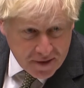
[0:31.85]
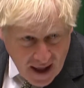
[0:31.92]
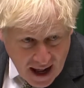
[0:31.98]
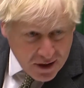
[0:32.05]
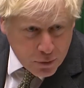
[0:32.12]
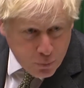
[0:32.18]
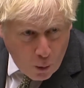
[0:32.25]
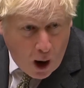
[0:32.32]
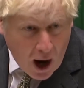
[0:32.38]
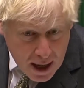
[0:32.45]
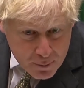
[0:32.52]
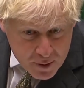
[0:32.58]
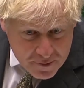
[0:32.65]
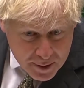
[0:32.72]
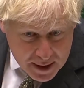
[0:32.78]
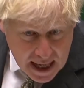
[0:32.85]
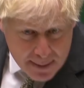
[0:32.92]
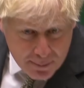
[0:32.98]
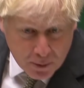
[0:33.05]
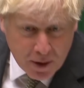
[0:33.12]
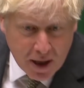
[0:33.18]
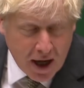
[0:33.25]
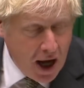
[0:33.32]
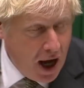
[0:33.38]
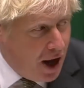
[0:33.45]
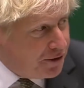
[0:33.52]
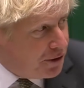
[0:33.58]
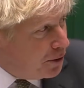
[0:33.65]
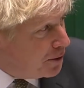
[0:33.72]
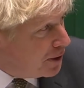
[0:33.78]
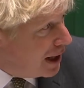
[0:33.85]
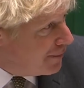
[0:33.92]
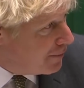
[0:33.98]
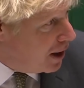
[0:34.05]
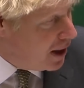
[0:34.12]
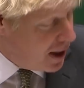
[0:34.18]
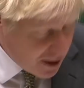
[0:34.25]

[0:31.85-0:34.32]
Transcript: That's why we've been able to deliver